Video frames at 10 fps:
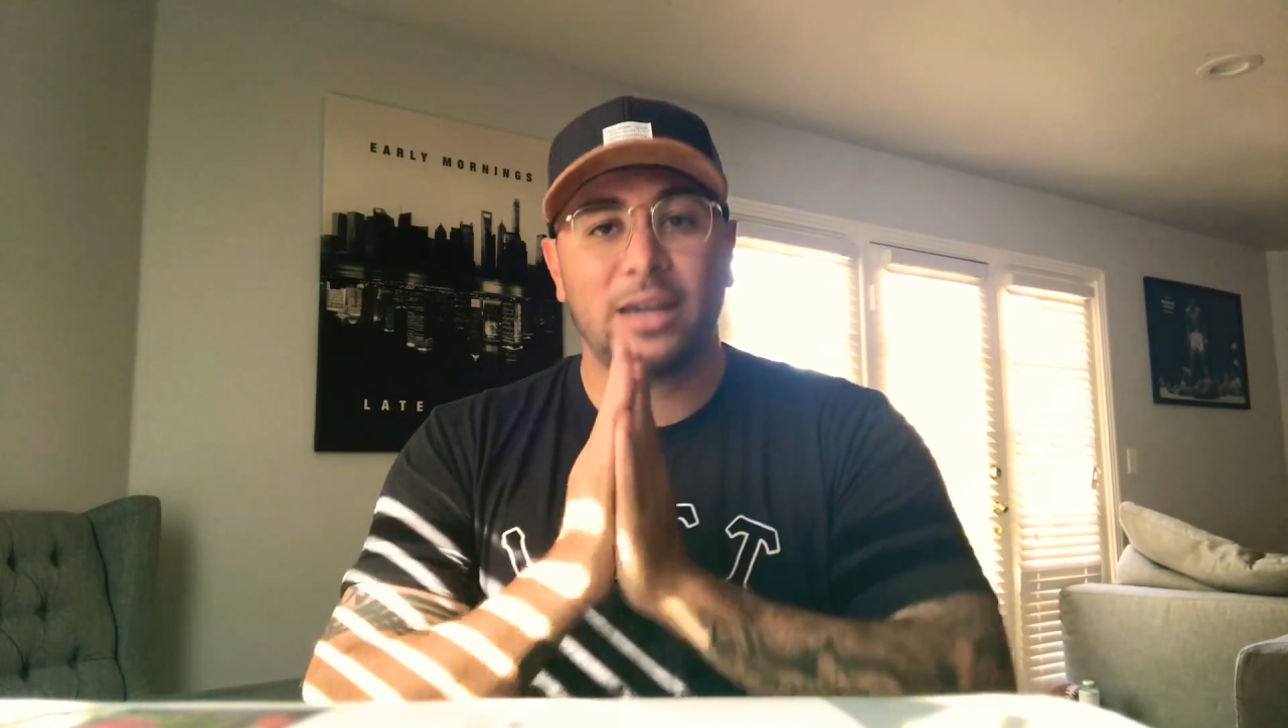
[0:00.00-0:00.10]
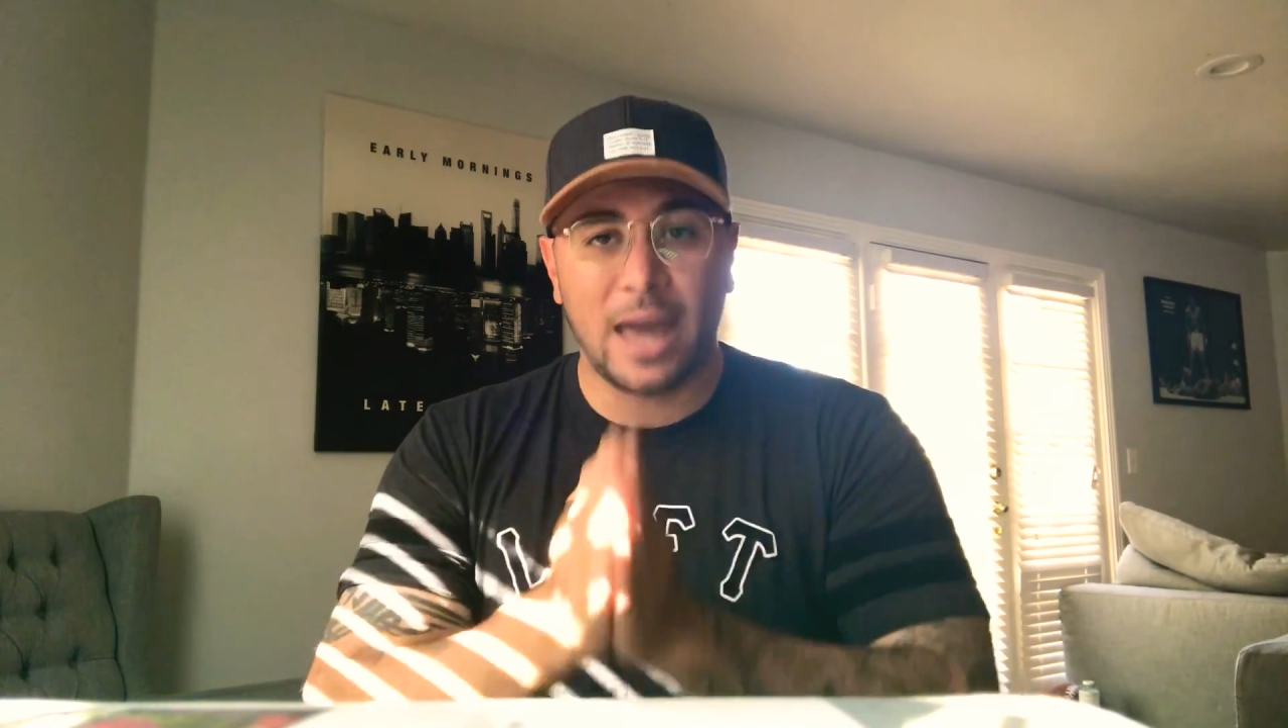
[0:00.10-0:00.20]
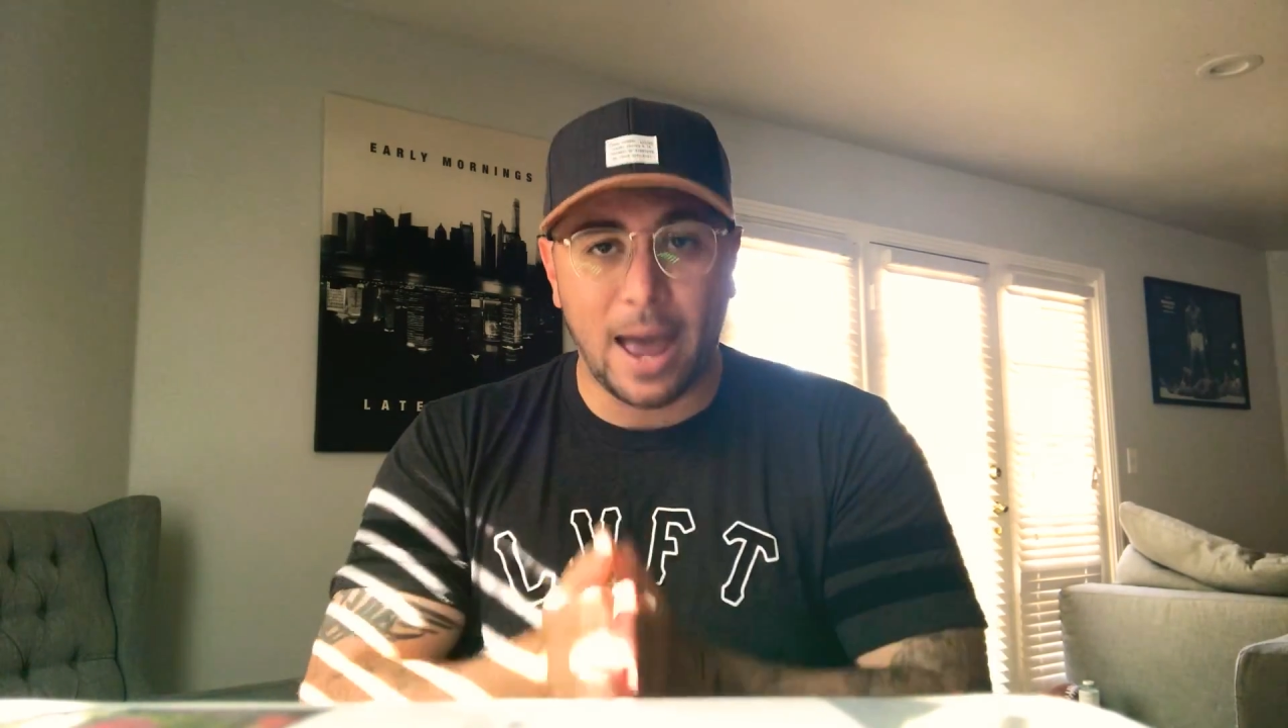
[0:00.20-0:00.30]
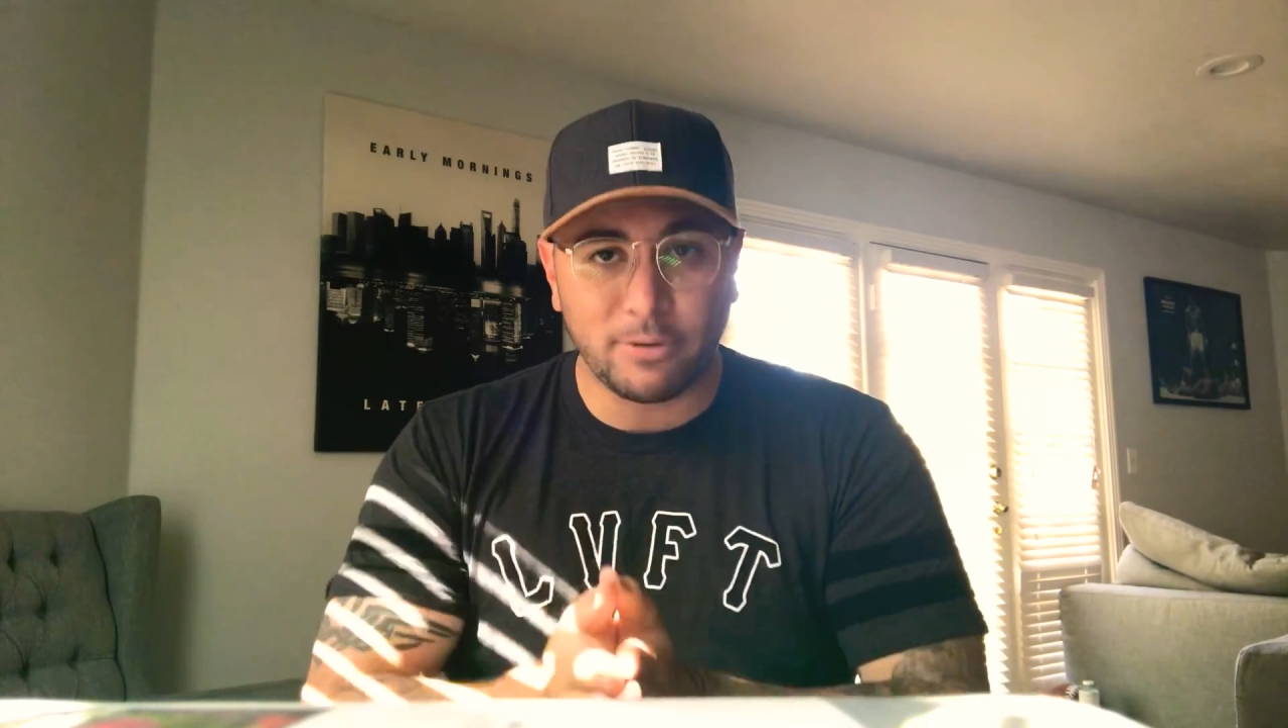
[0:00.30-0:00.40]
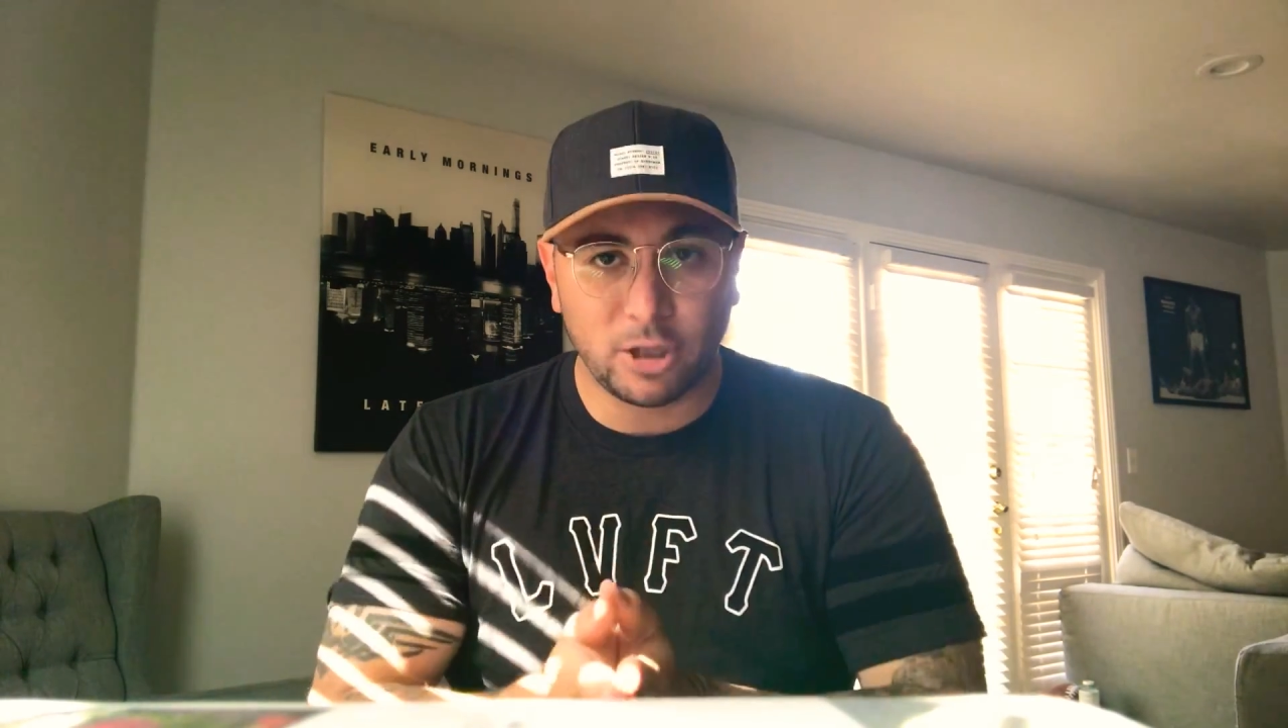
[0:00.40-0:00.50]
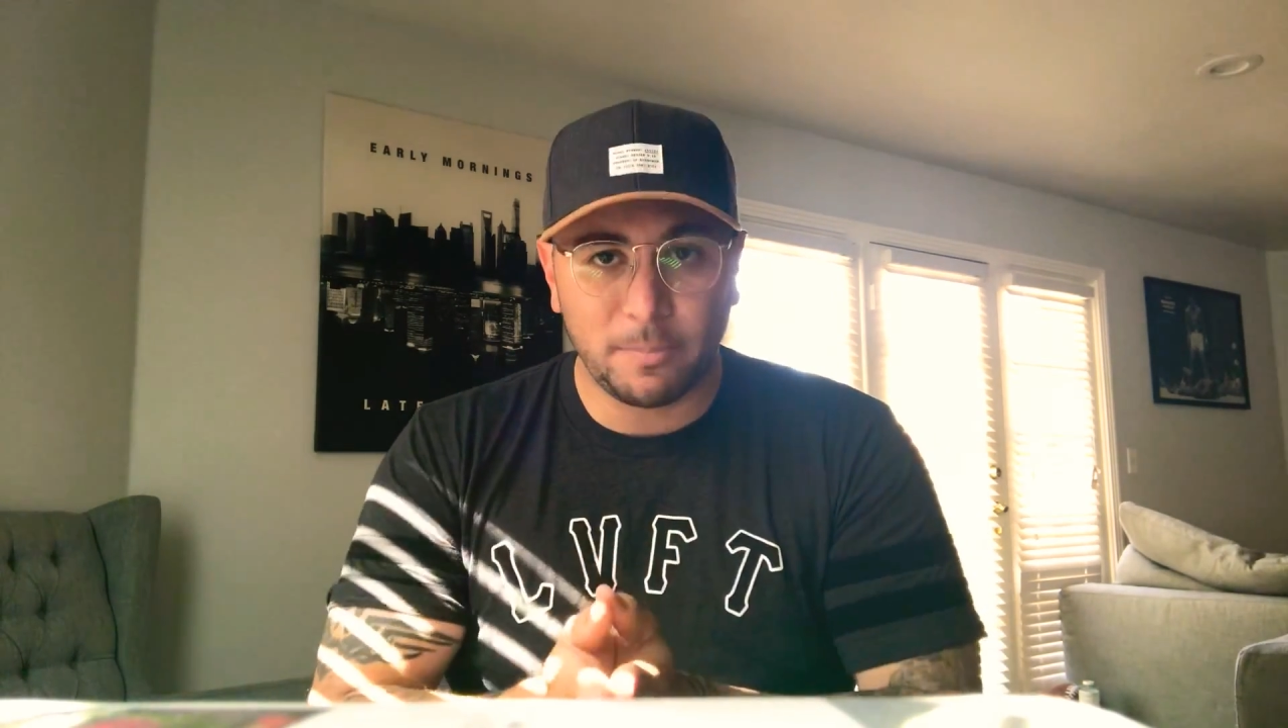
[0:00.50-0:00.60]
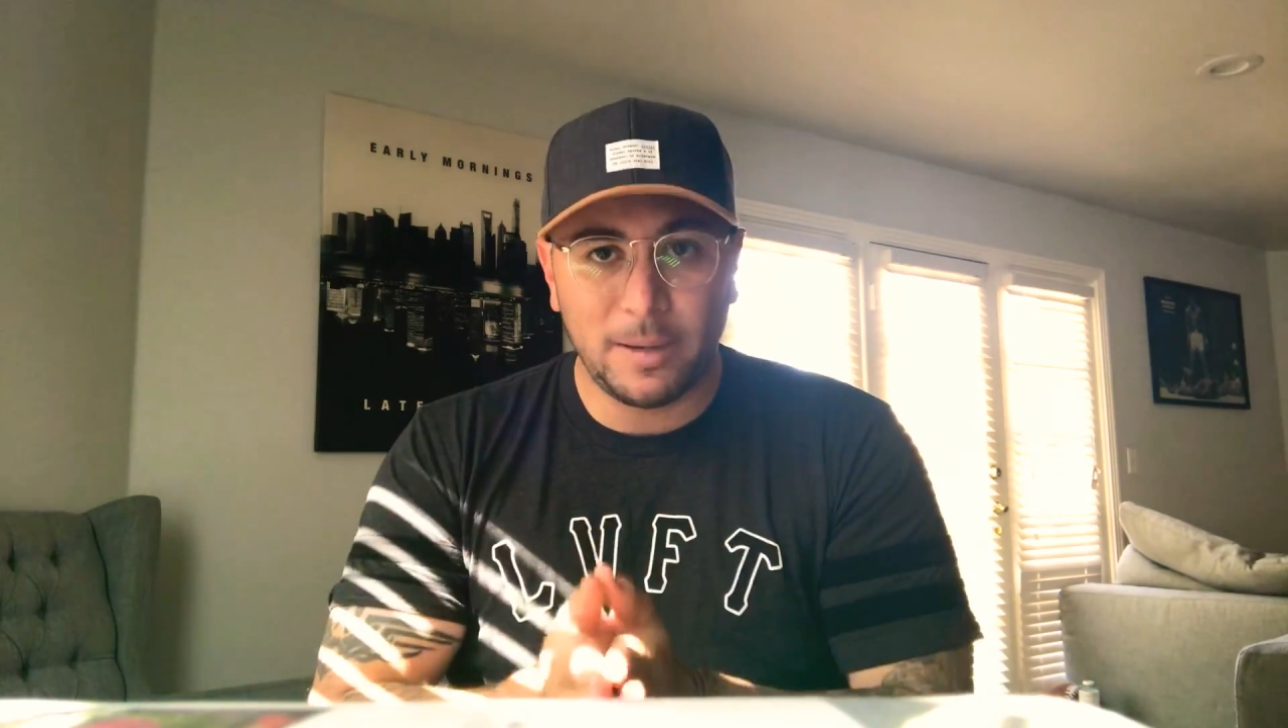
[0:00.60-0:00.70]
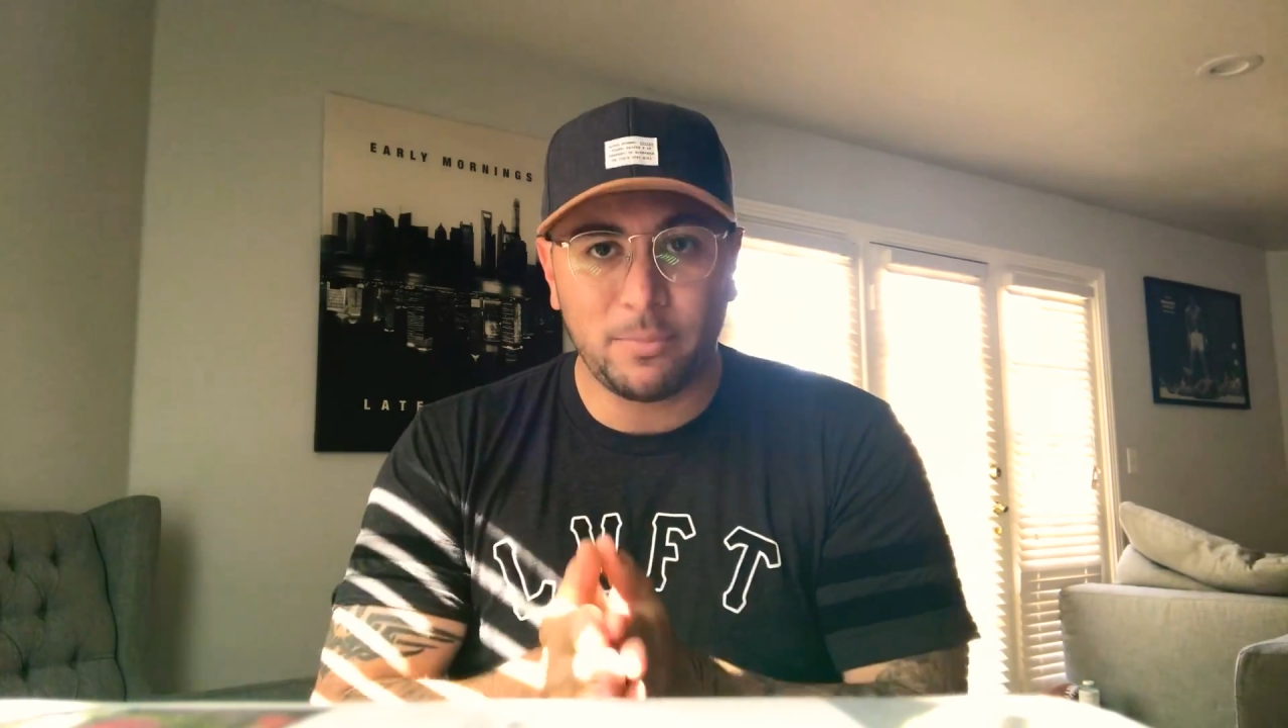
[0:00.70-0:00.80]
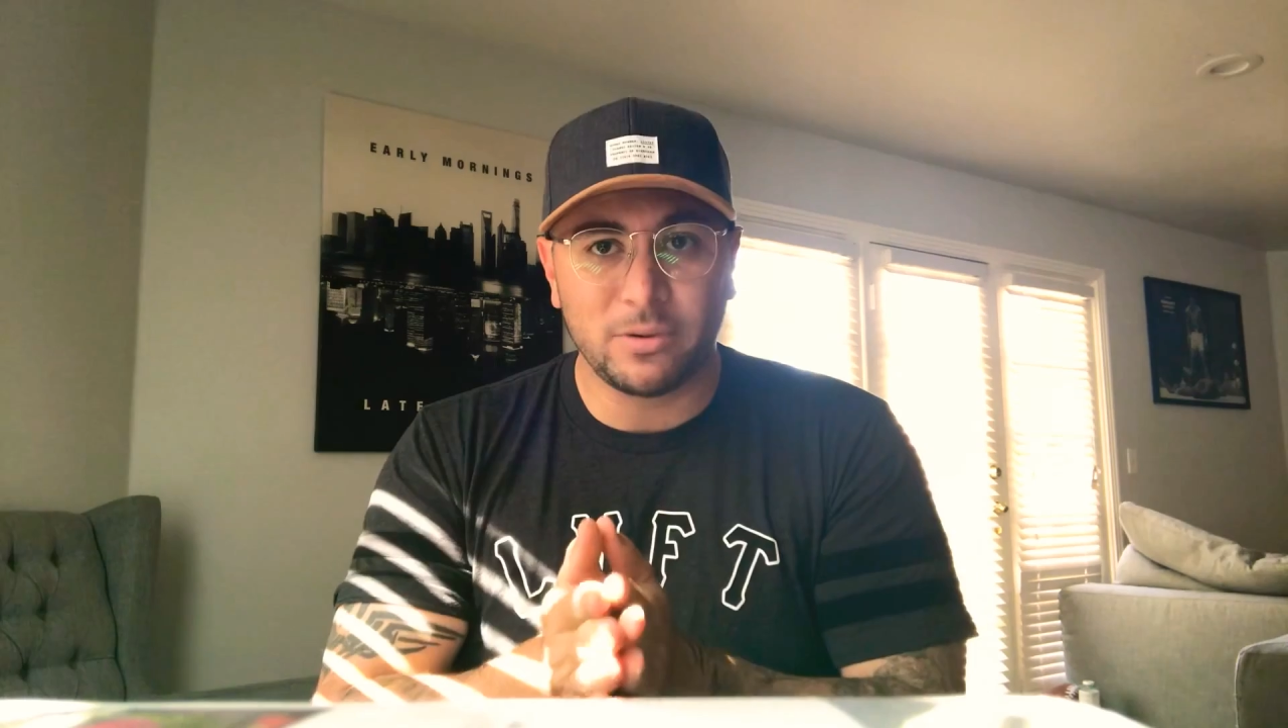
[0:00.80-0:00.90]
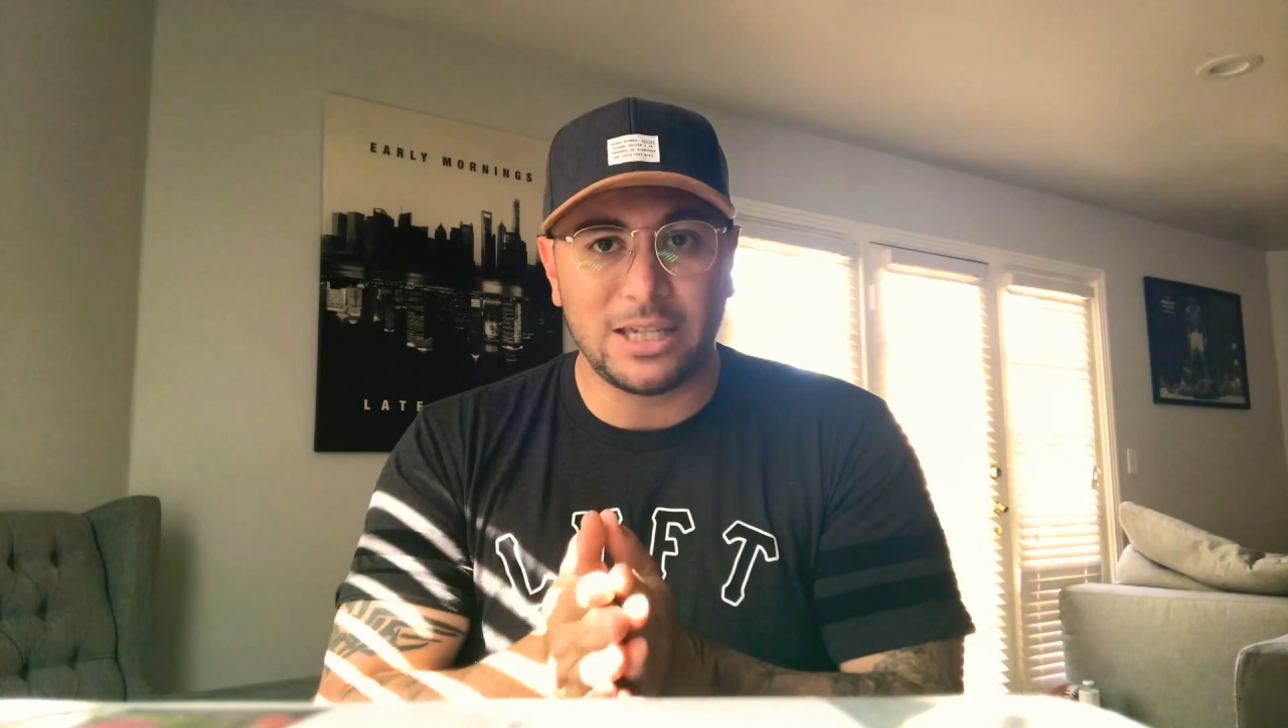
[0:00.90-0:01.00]
capture
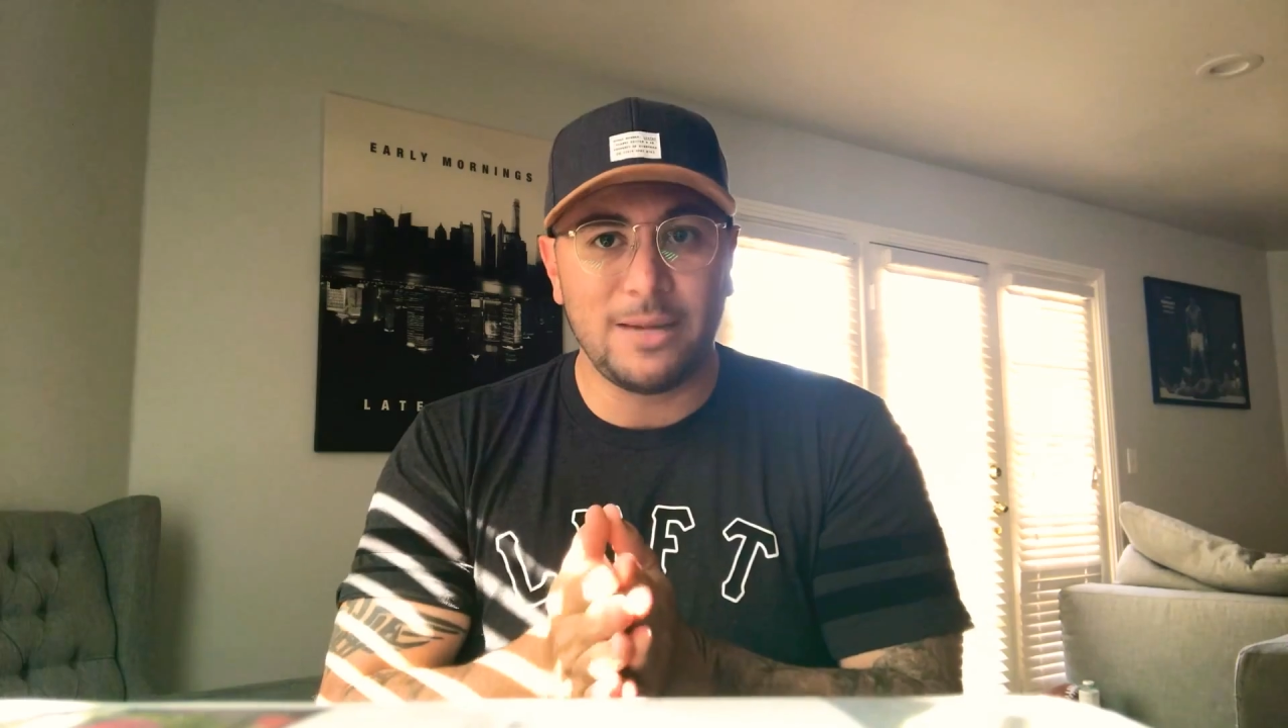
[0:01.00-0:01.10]
people's